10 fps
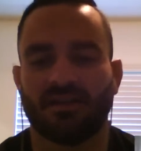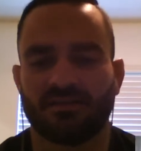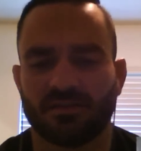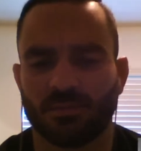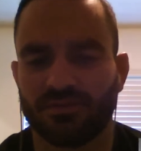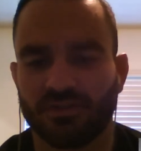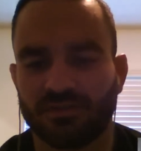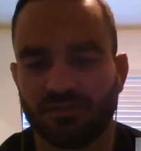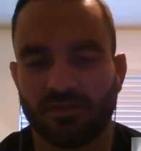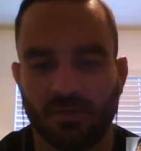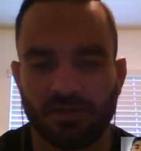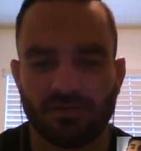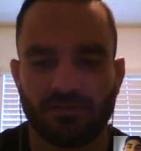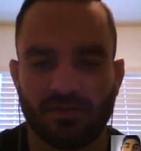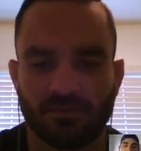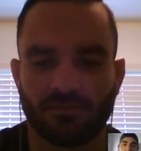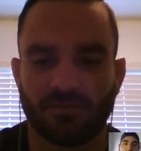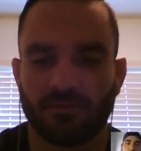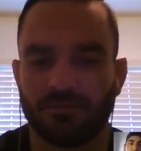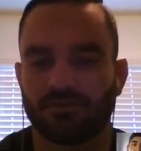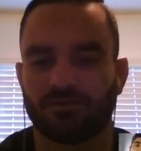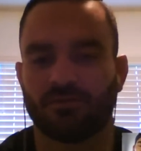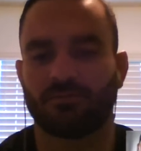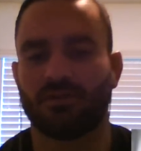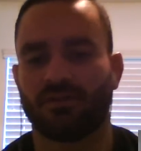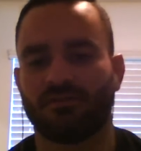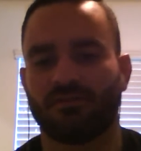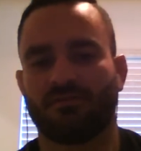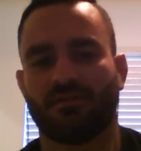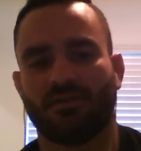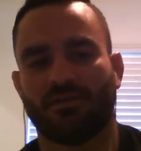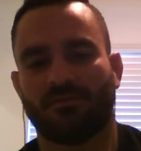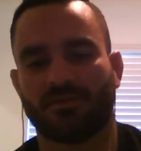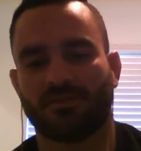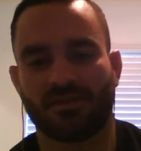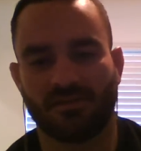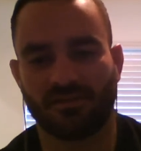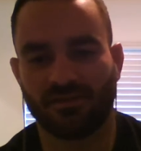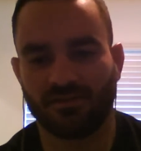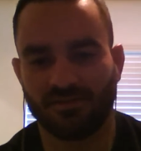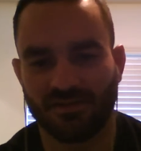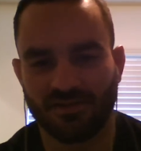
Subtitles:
Last time I checked, he's like -750 or something like ridiculous.